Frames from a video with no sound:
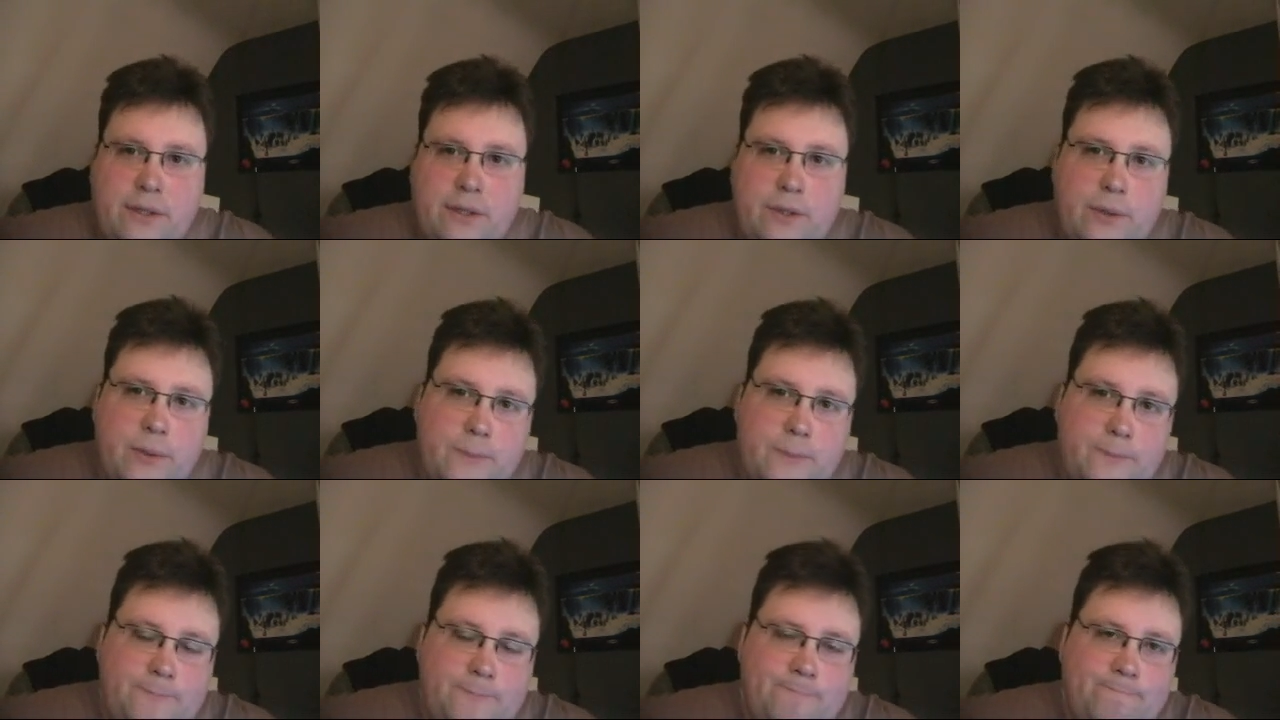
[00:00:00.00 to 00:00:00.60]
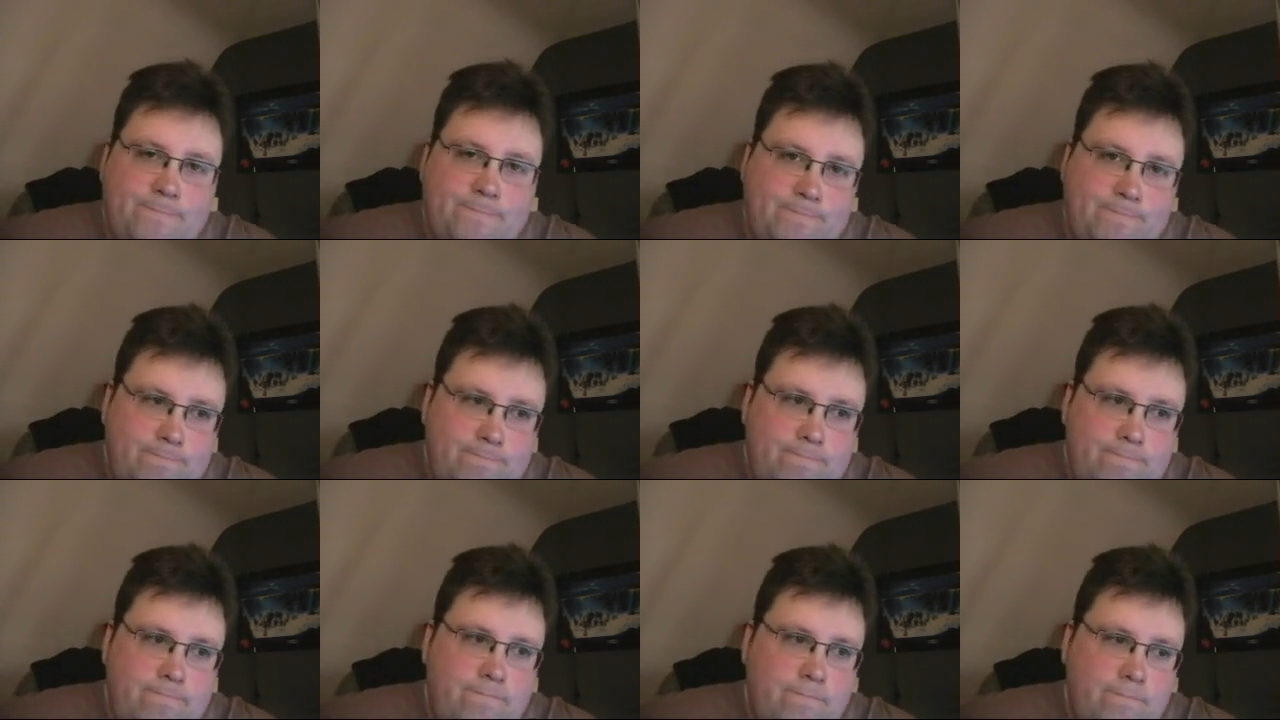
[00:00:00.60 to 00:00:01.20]
to
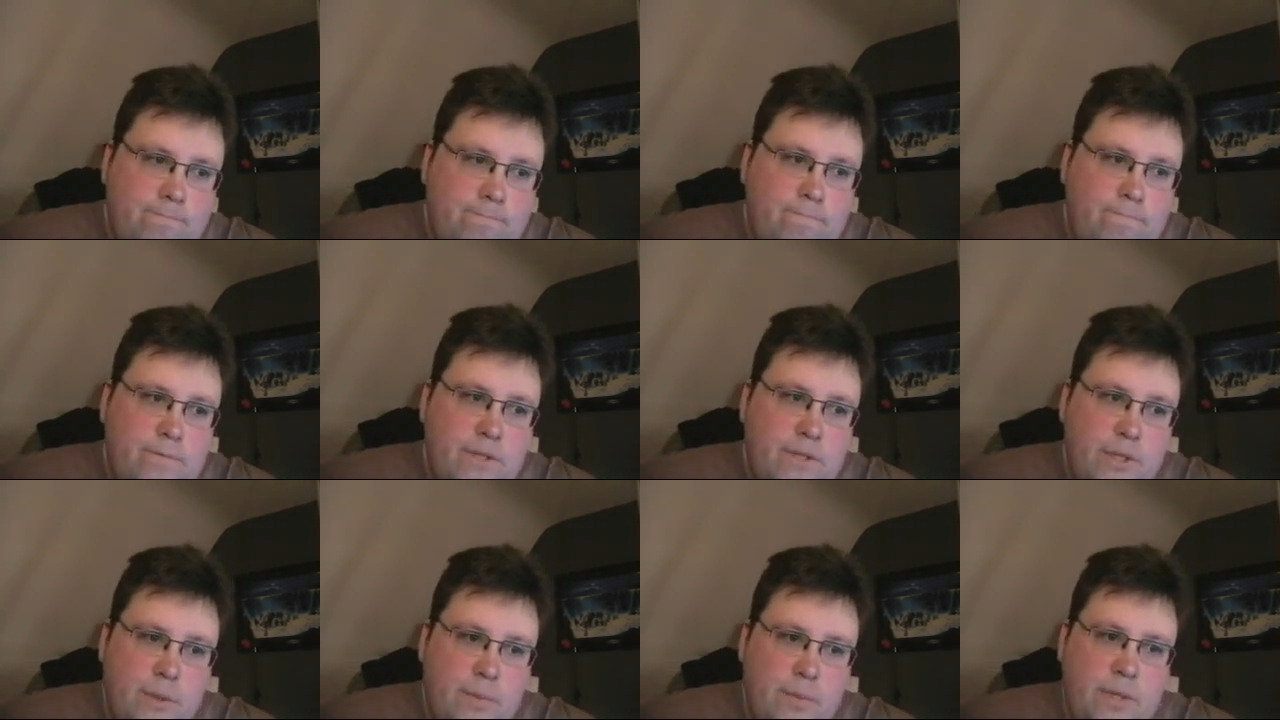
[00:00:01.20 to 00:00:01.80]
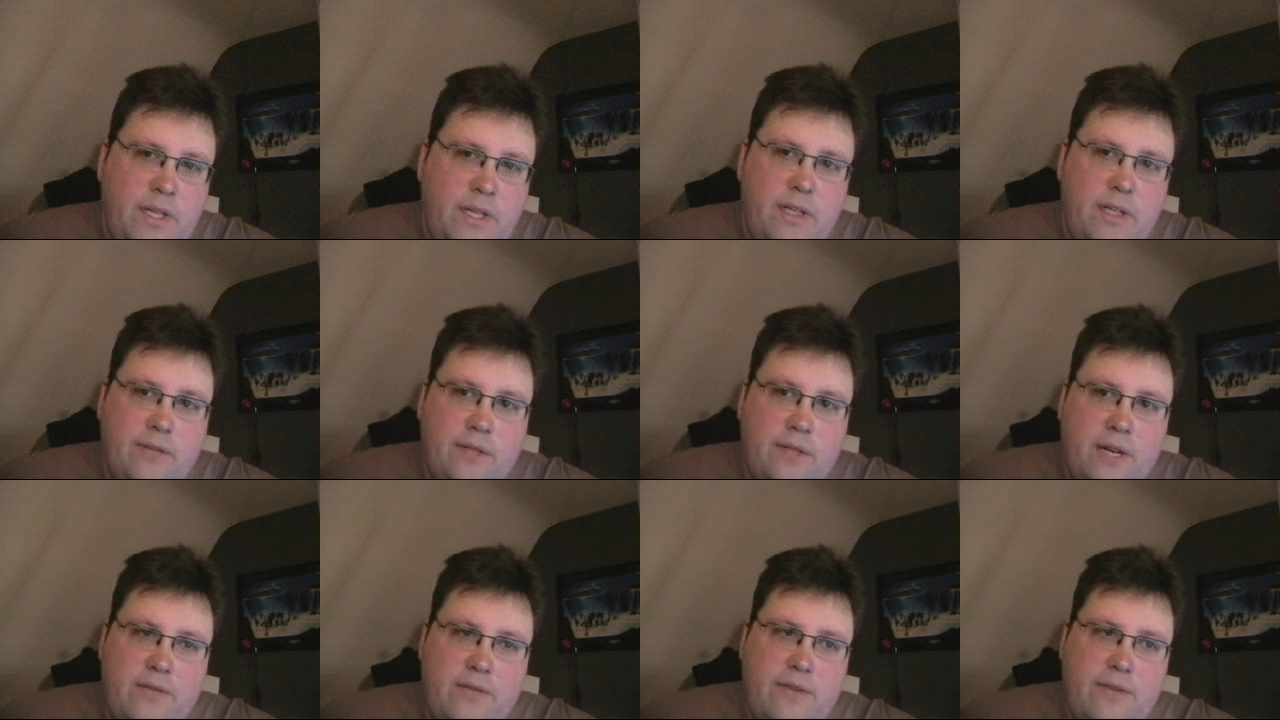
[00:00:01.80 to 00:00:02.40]
your meaning of
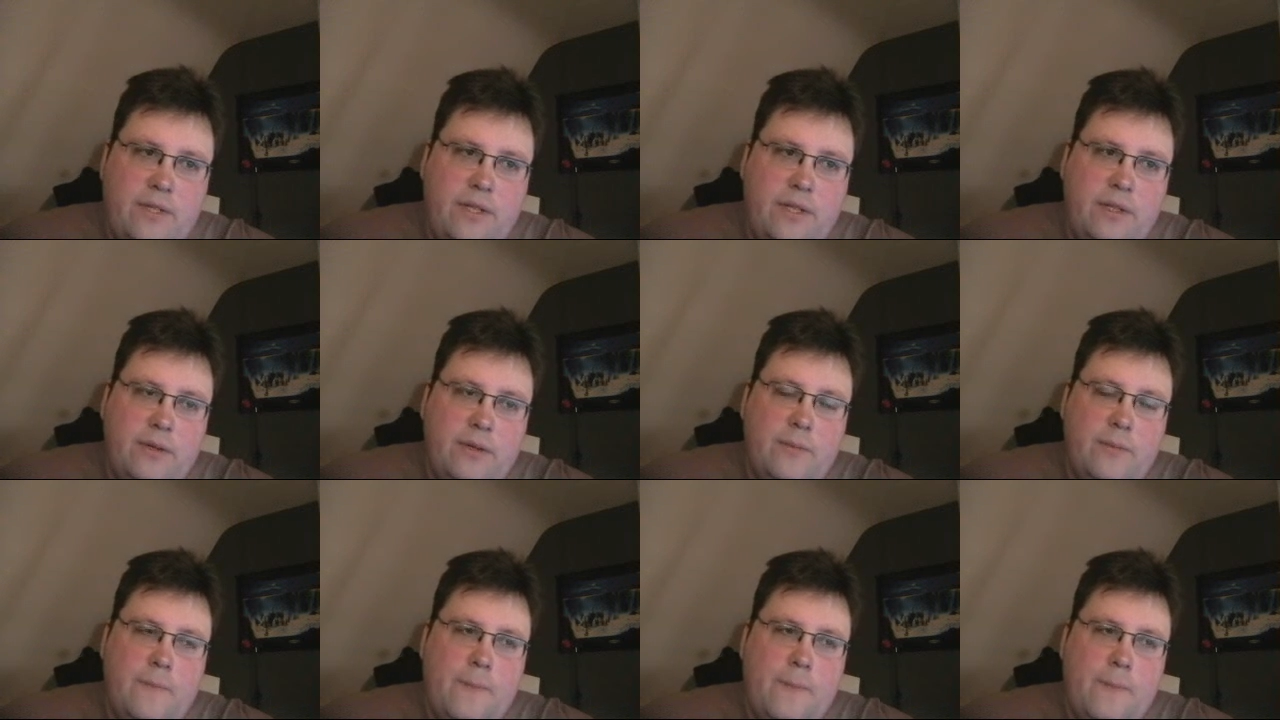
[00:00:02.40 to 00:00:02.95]
life video.